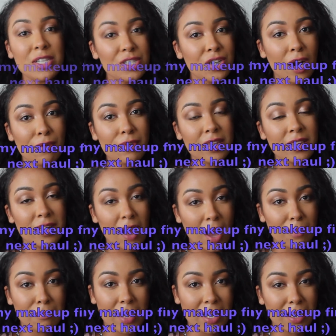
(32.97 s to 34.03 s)
going to start with
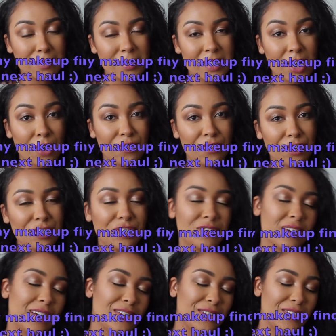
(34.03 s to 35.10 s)
non-makeup stuff first.
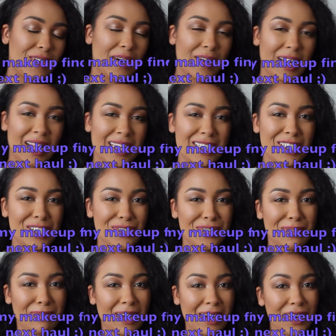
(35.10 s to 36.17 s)
You guys know how I like to do
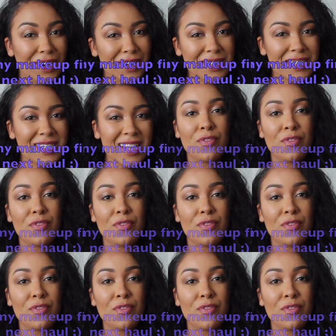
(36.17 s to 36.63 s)
with my hauls.